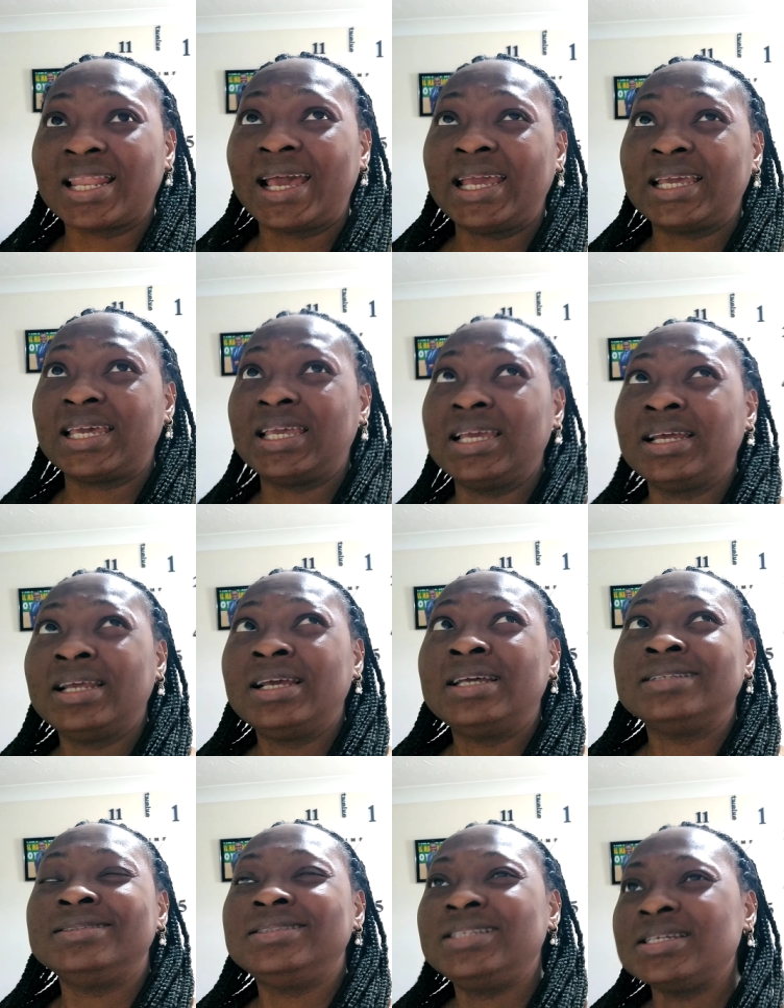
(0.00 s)
Like
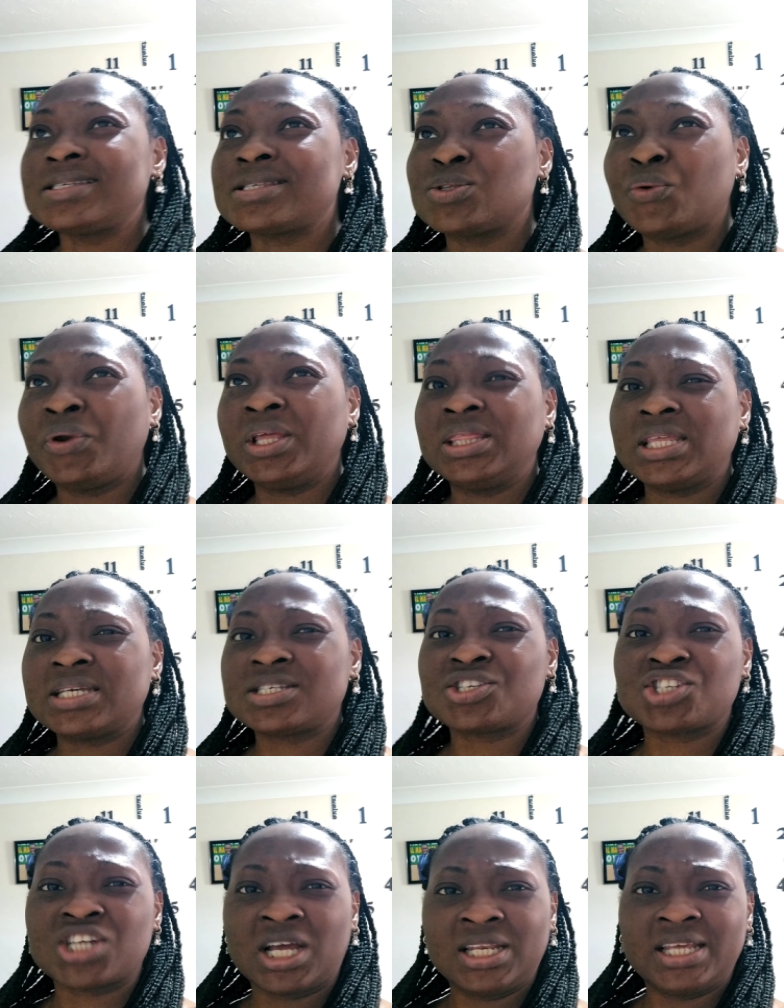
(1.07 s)
this 3
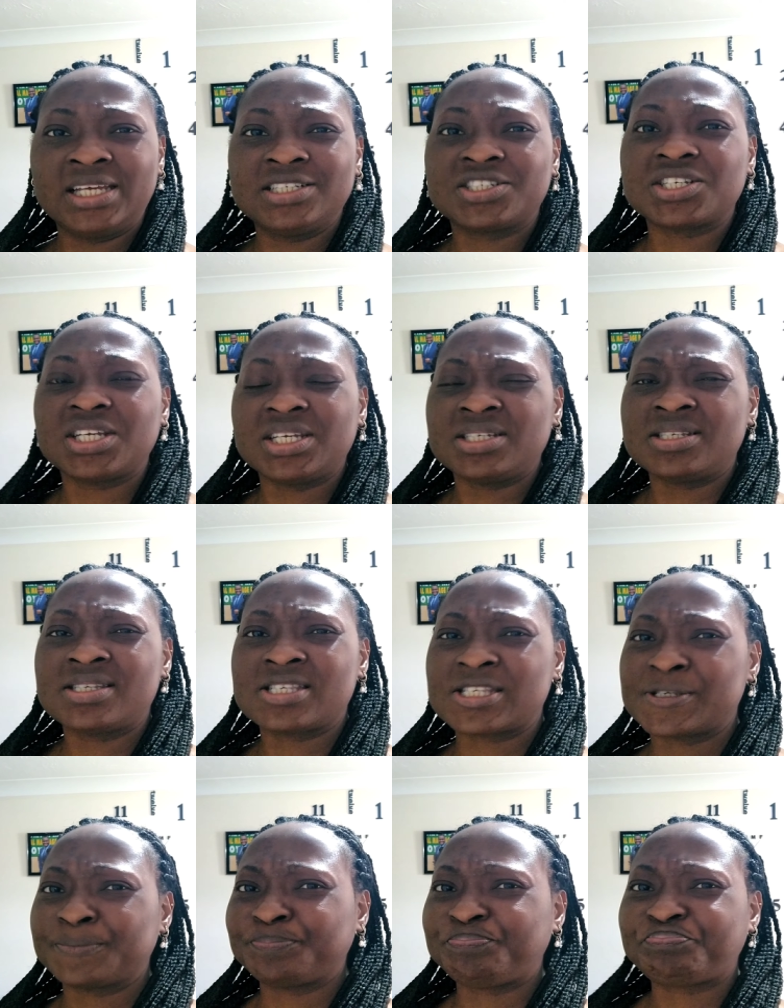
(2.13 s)
days challenge
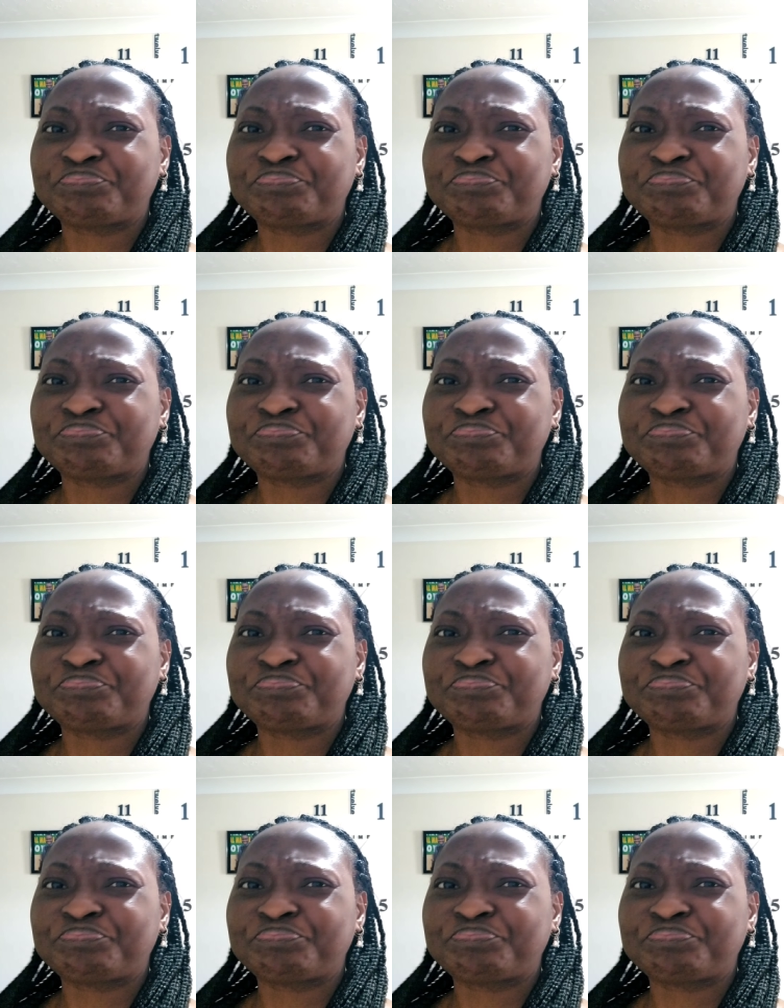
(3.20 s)
is